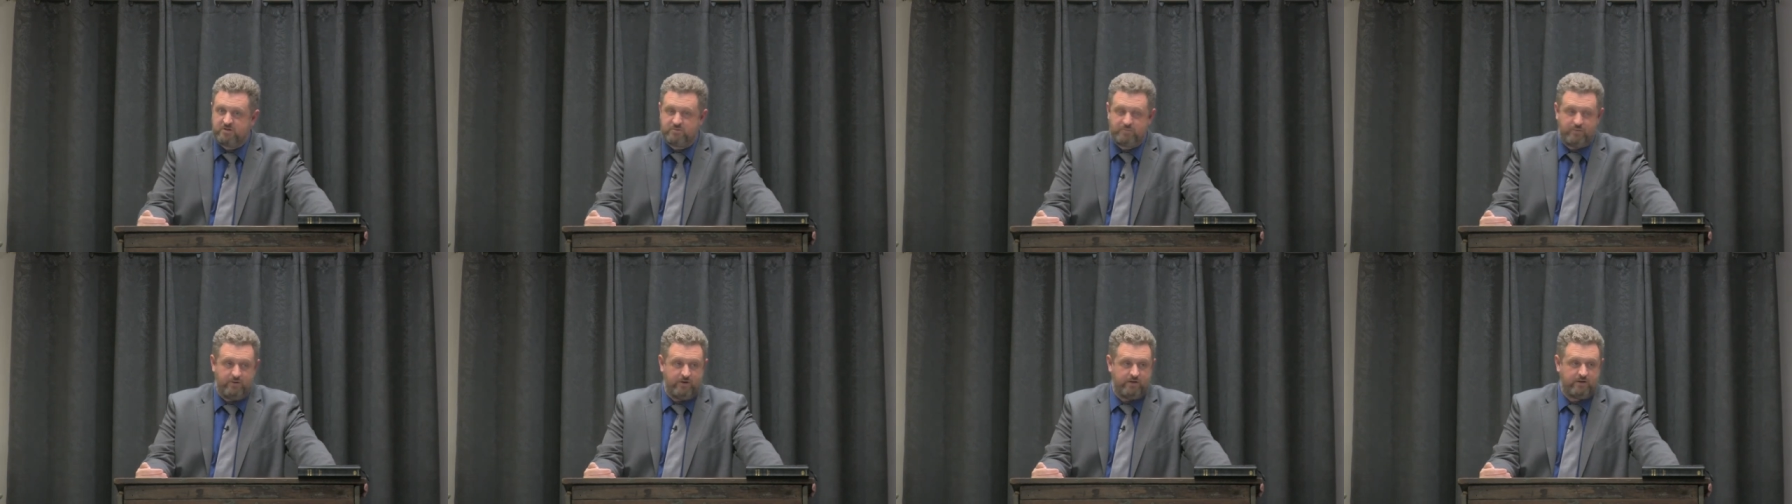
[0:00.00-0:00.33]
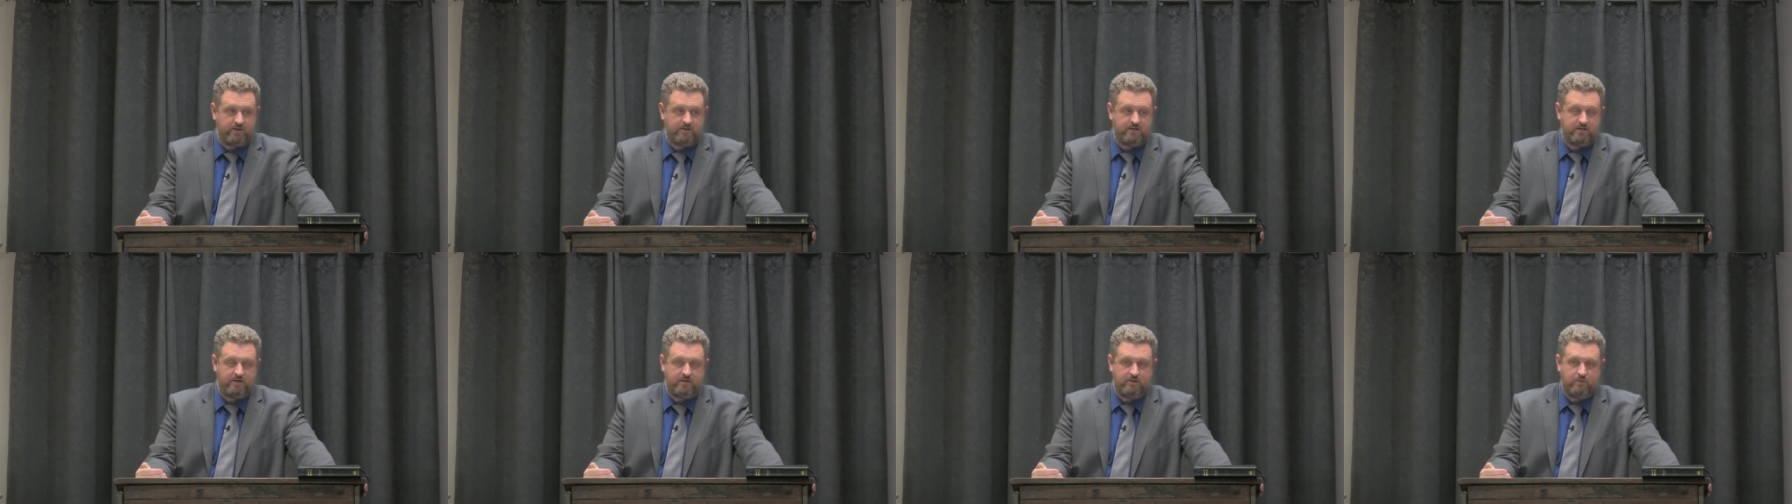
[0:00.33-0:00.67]
book,
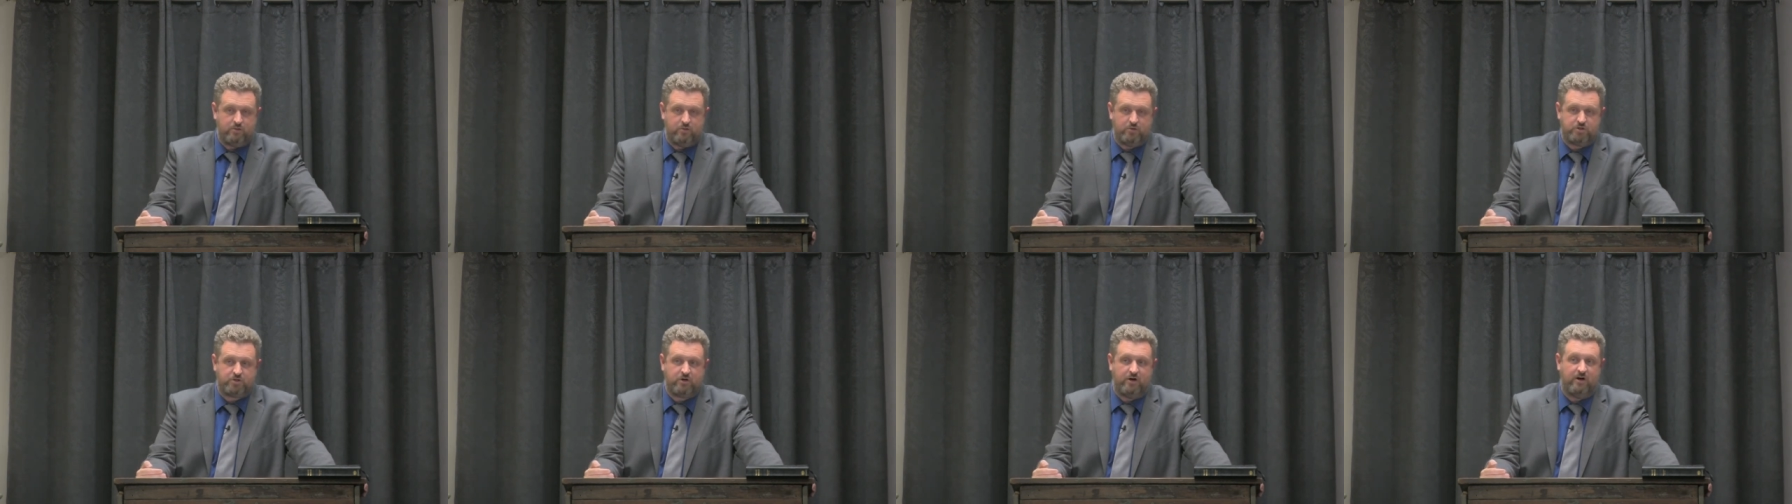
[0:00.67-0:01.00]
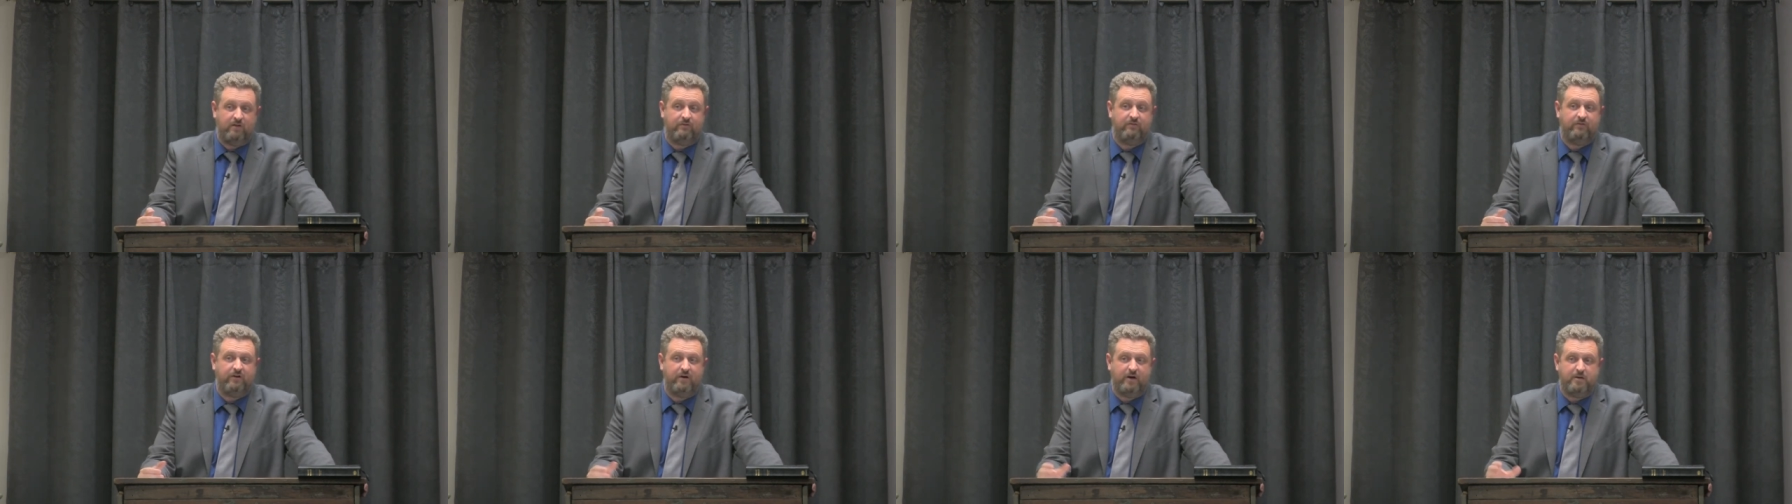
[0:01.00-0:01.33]
who started
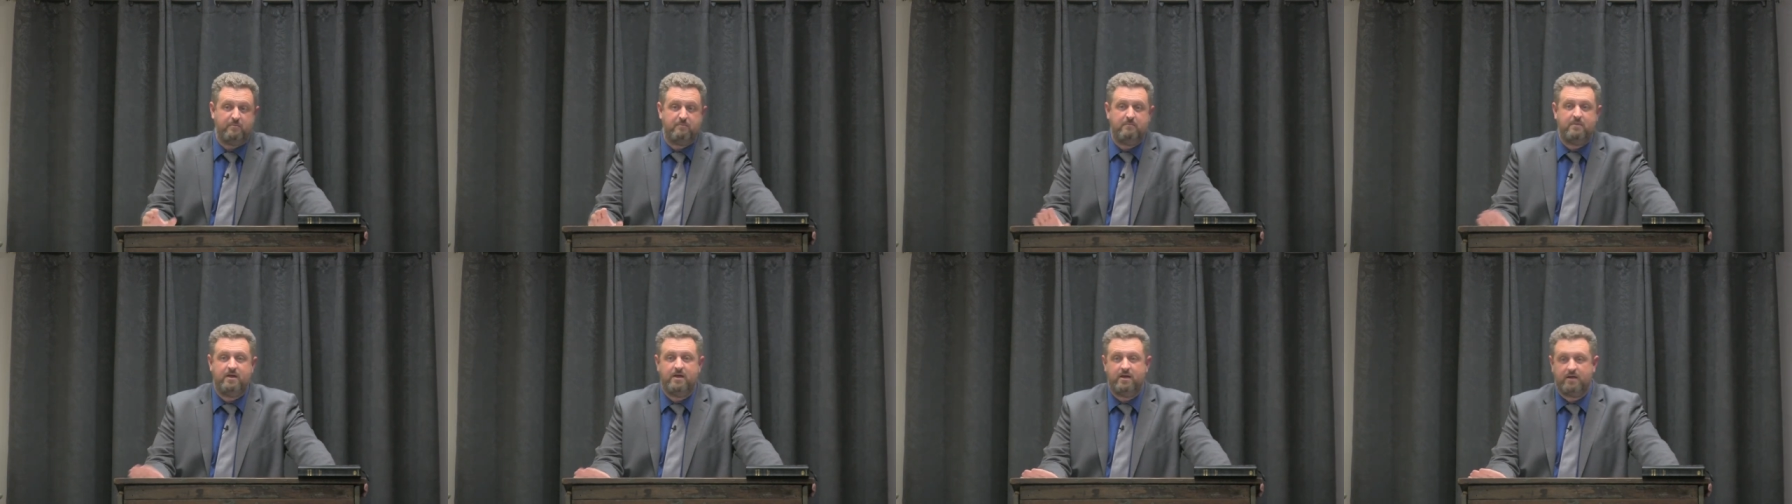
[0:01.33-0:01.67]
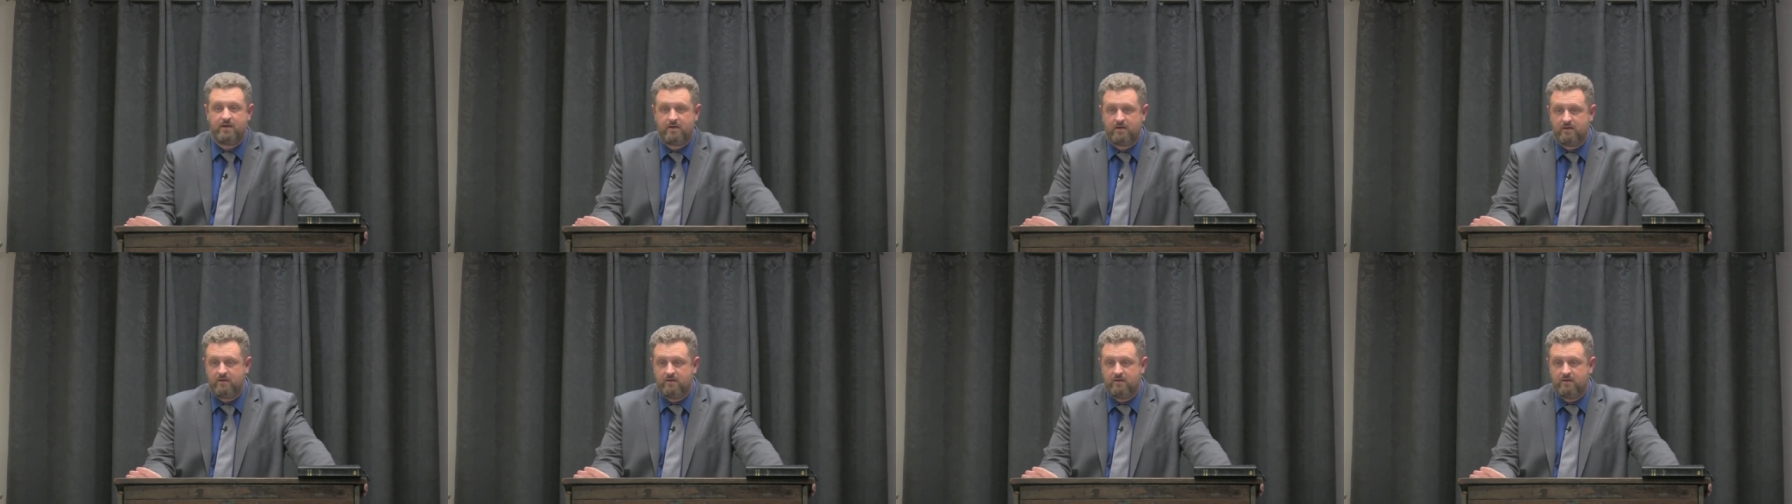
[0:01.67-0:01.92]
out very meek,